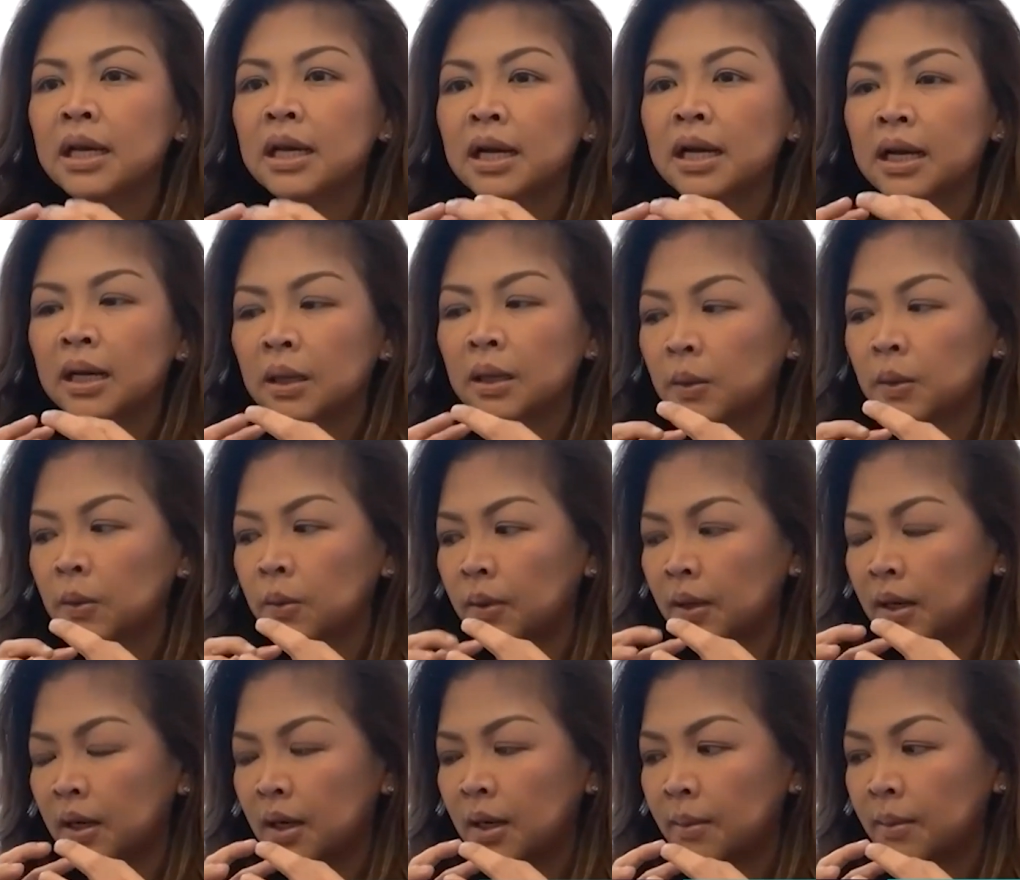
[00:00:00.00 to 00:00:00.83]

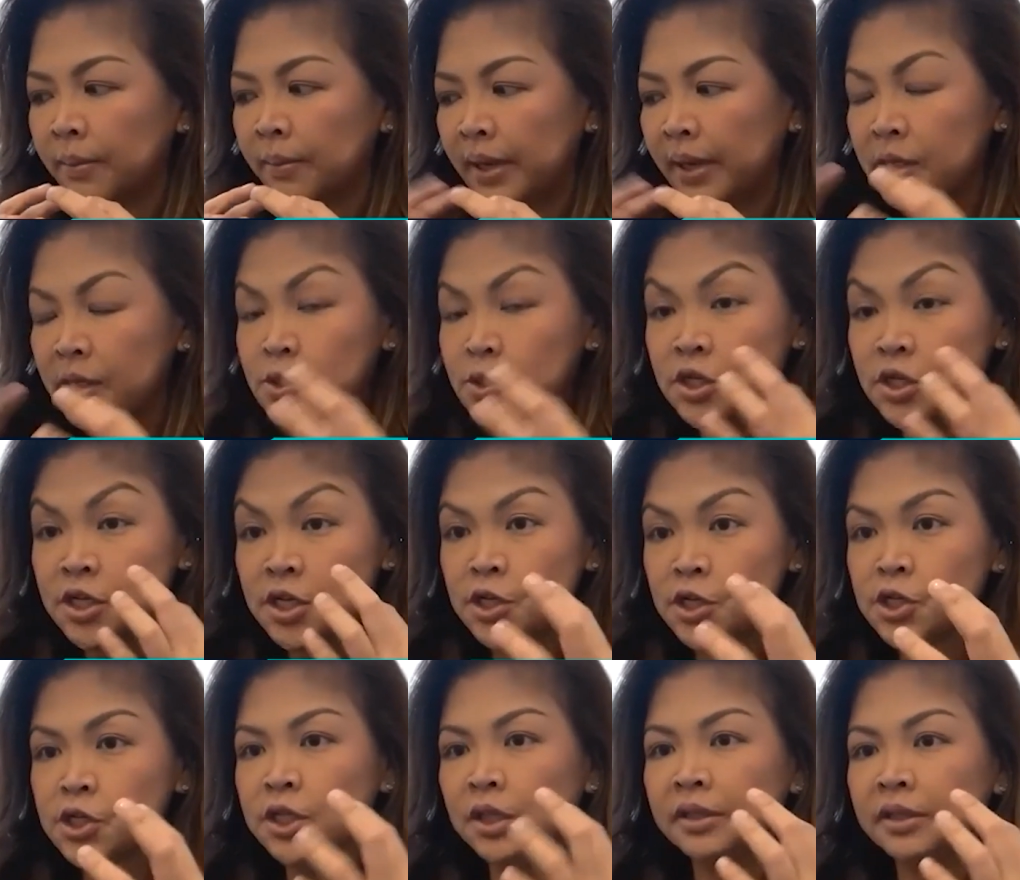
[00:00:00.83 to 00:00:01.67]
How a
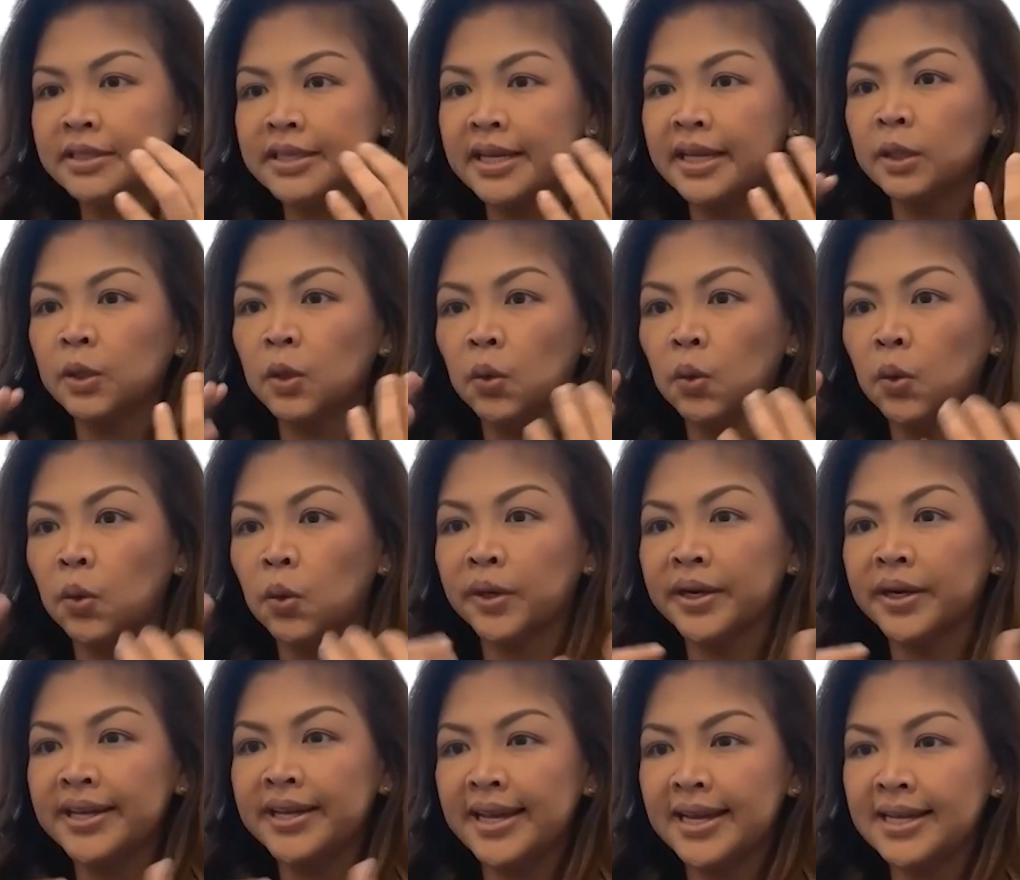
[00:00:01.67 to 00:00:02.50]
traditional telco
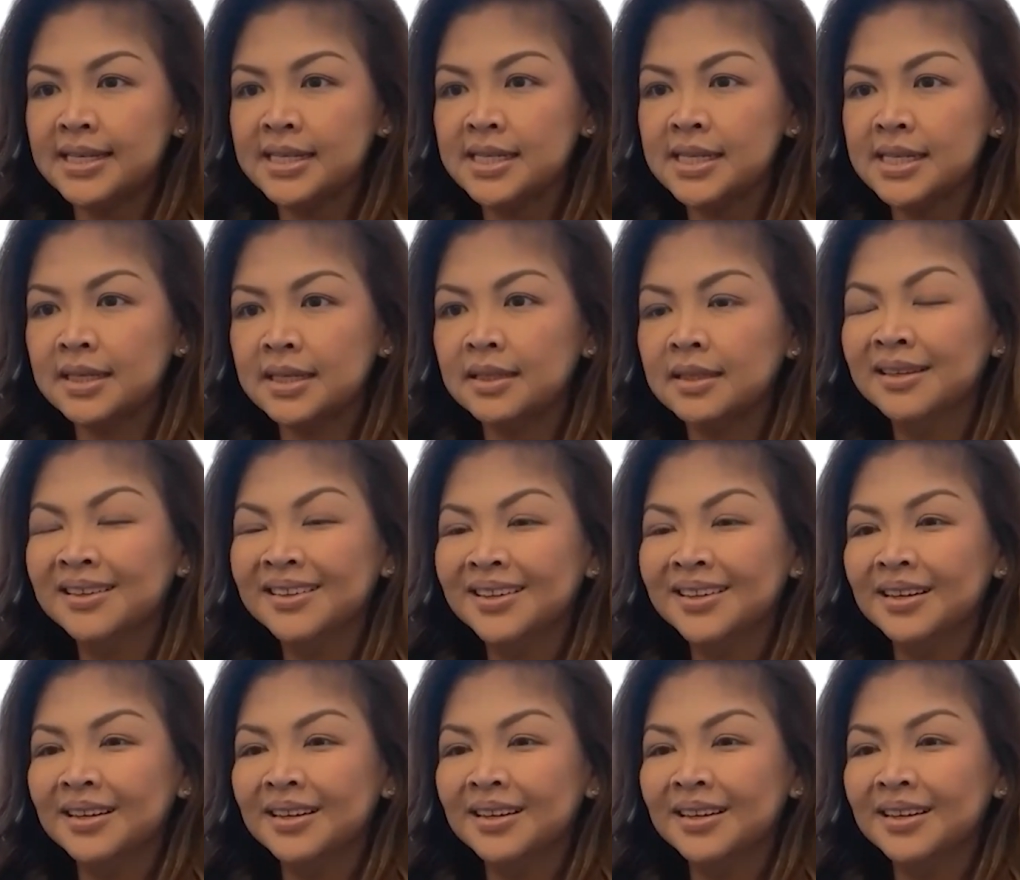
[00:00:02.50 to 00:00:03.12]
oriented